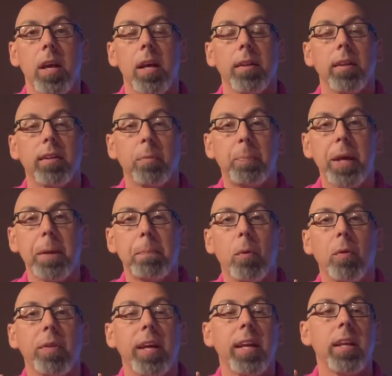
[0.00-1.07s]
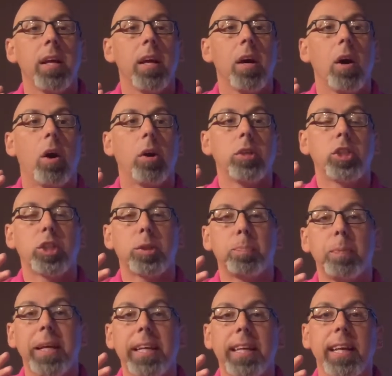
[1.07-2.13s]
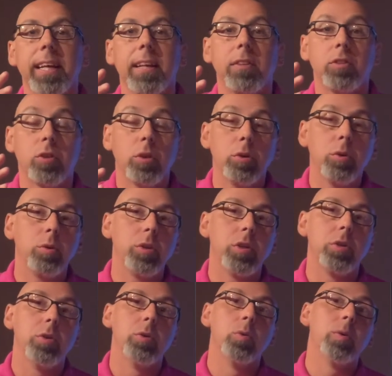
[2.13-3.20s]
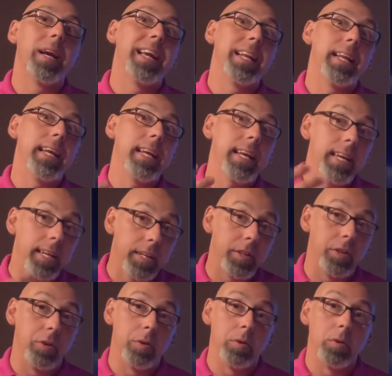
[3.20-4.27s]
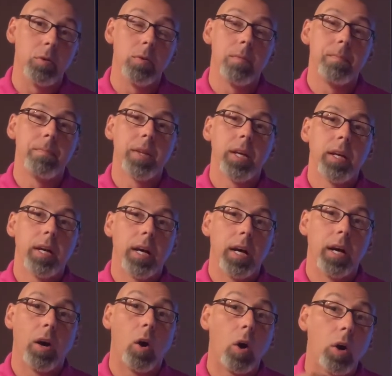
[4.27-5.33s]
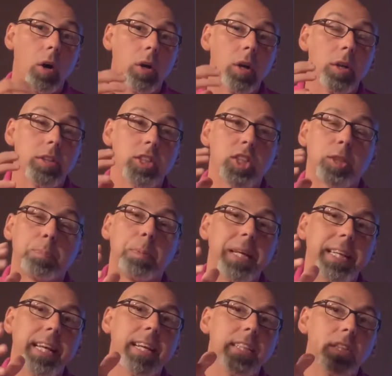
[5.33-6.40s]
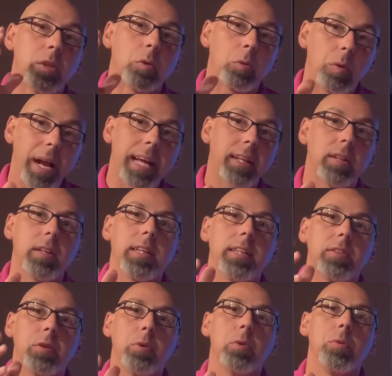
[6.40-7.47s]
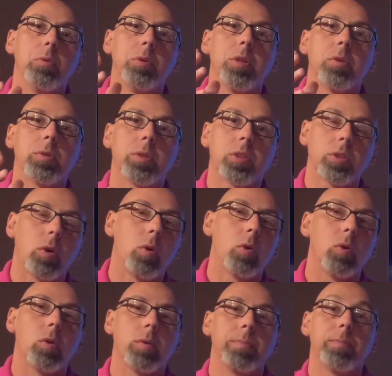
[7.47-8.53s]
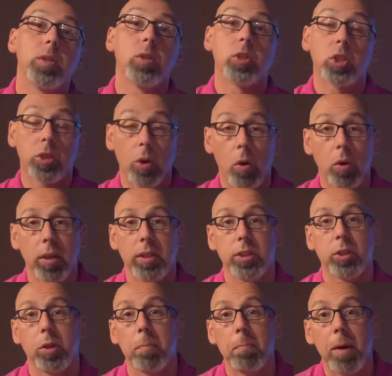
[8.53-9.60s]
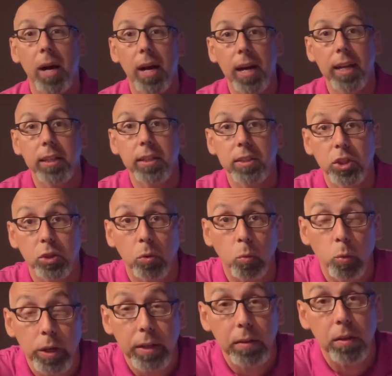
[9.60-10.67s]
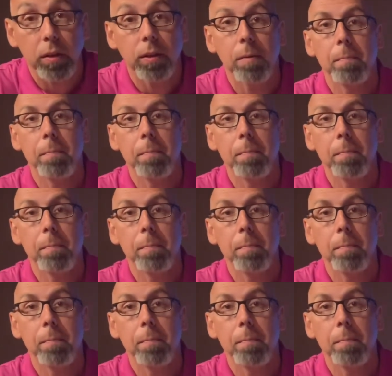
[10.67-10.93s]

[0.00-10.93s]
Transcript: that the people that are speaking to you and in you are speaking directly to your soul. Your soul is your mind, it's your will,